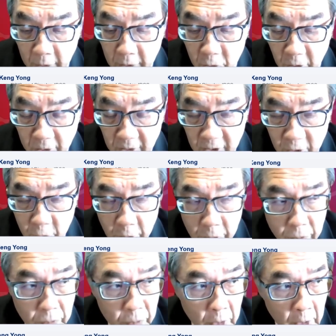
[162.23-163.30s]
in
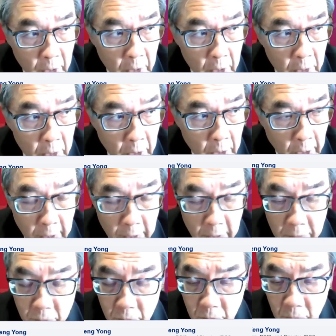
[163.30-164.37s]
transition uh,
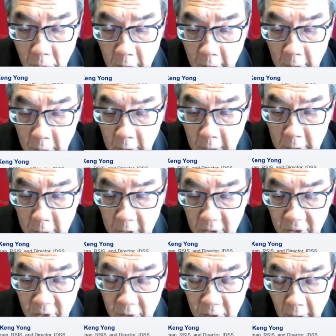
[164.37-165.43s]
in
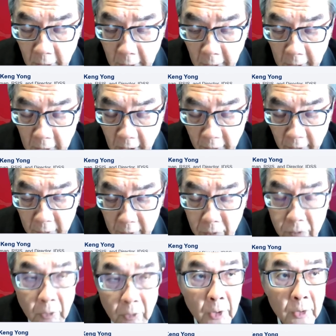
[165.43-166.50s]
this uh,
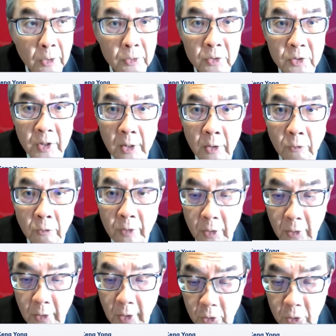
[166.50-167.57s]
current uh, state of
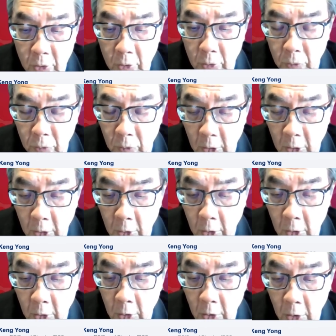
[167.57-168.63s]
international
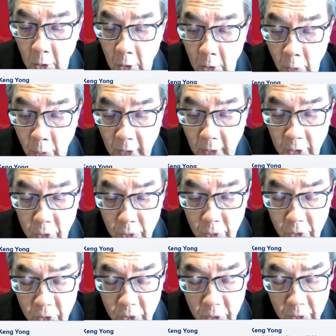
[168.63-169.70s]
uh,
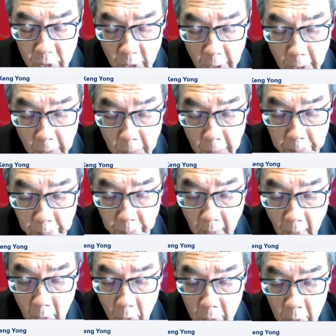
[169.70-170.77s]
relations
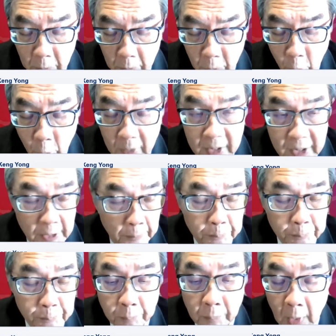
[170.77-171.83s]
globally.
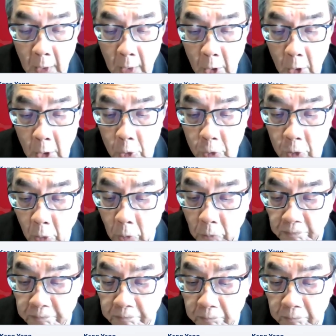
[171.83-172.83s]
So